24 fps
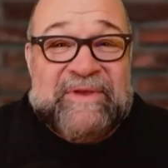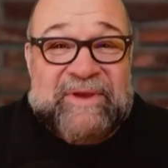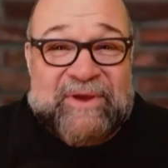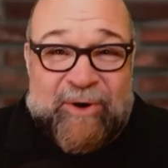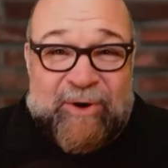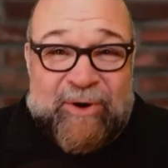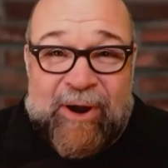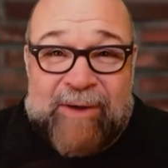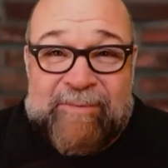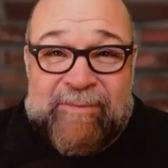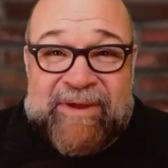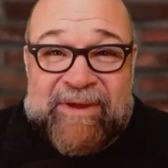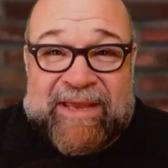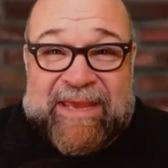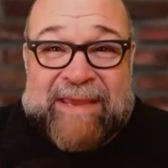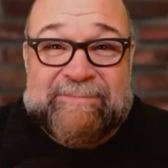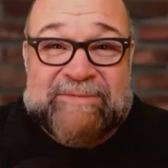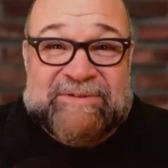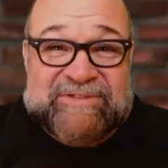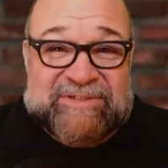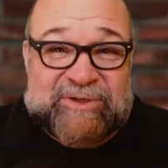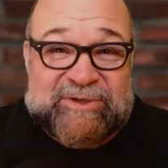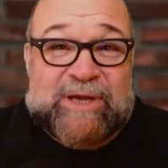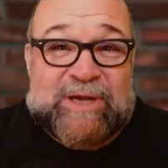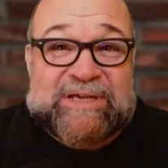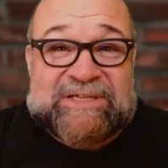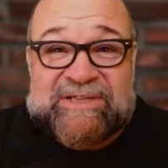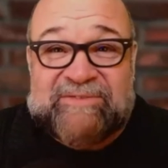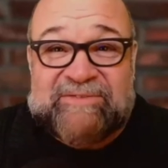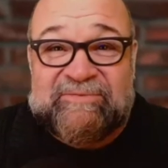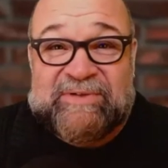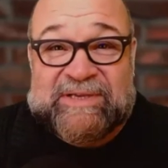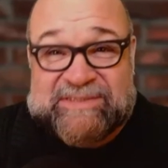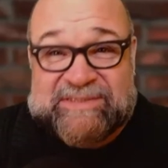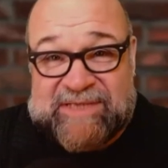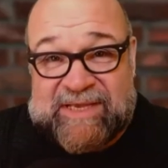karma game as
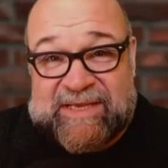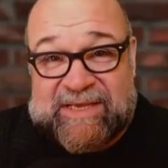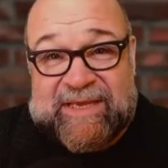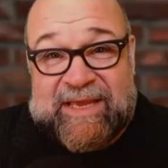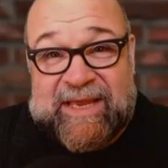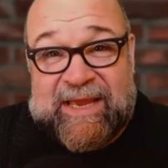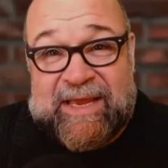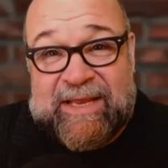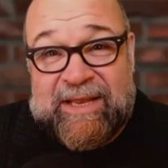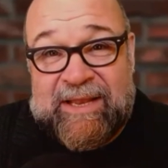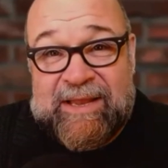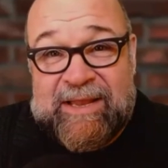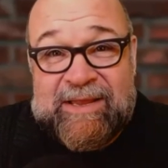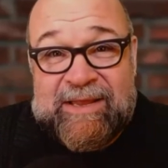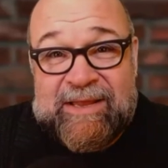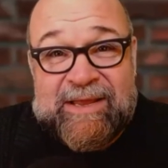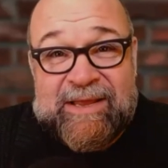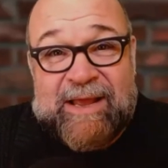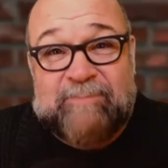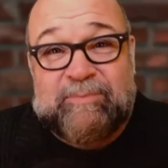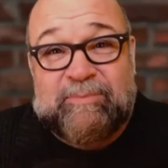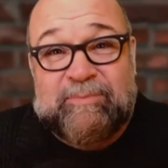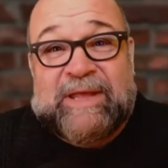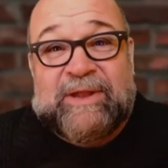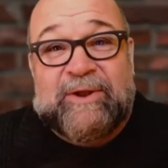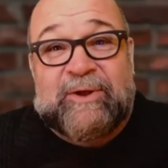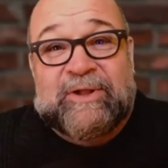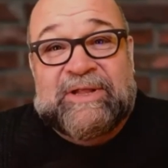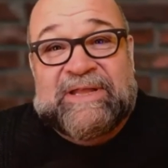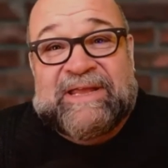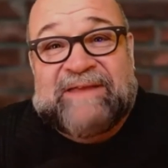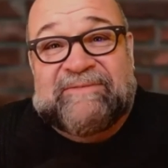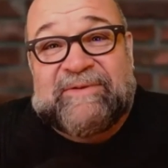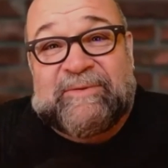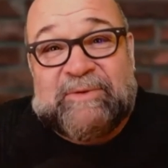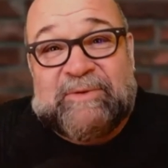aggressively as I can. I plan on
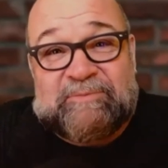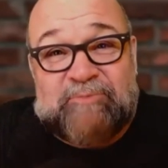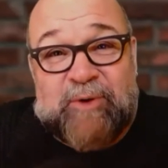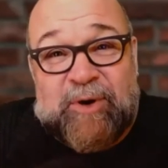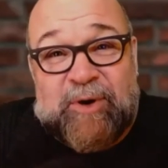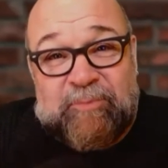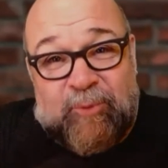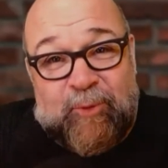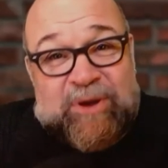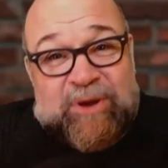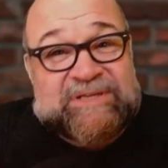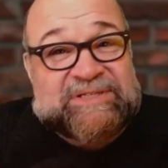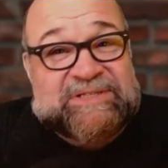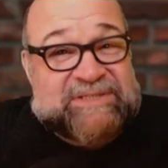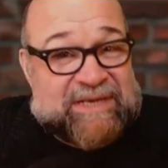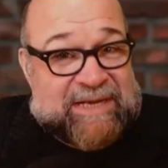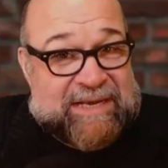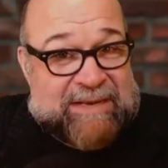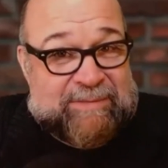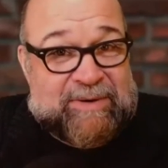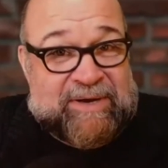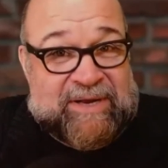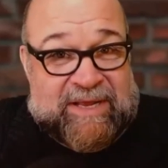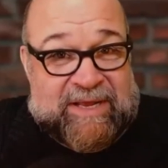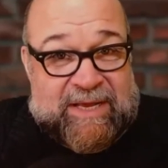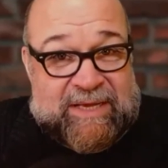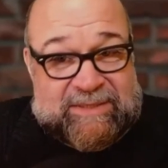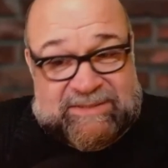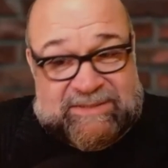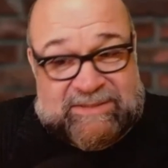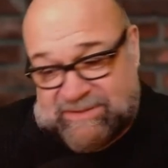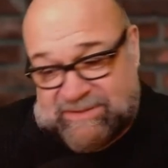leaving with more points than anybody else.